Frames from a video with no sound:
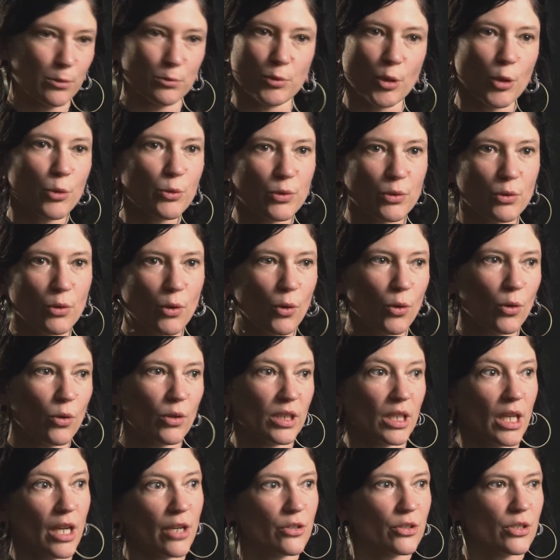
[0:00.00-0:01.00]
a rodent hole,
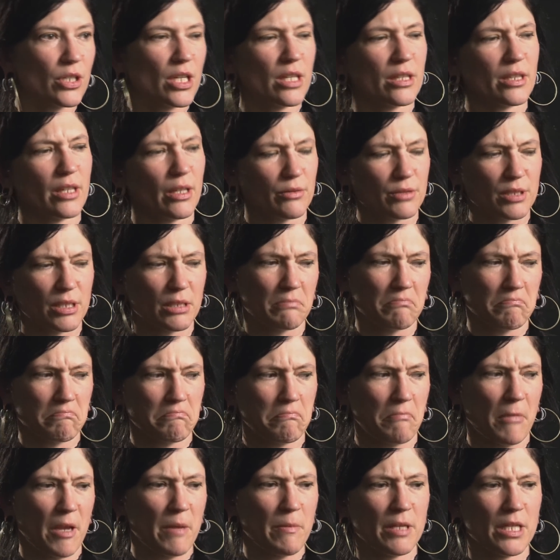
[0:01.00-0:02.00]
and underneath, I was like,
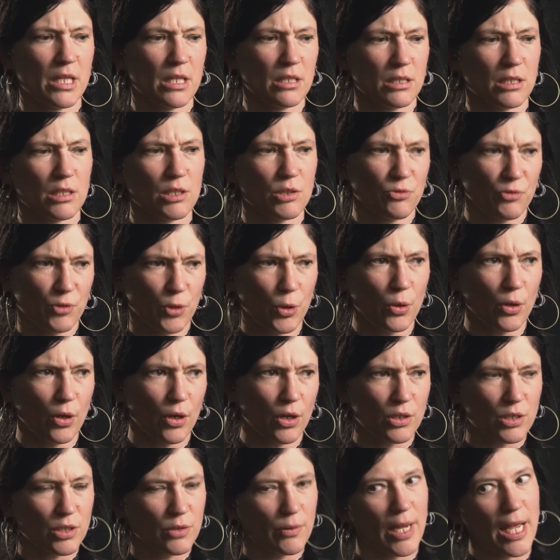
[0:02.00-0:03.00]
maybe this is
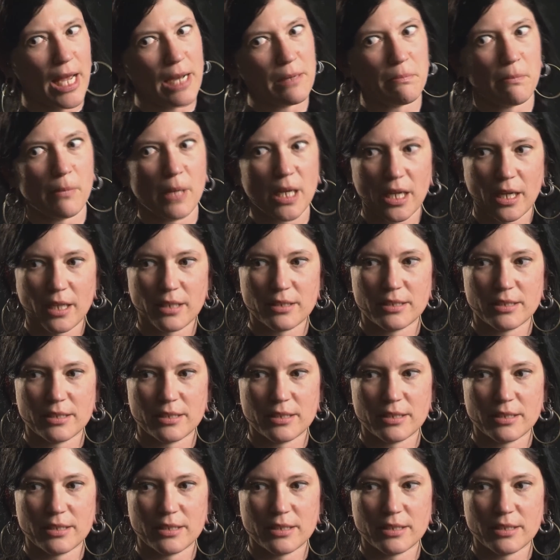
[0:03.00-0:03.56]
floor. So I had Mick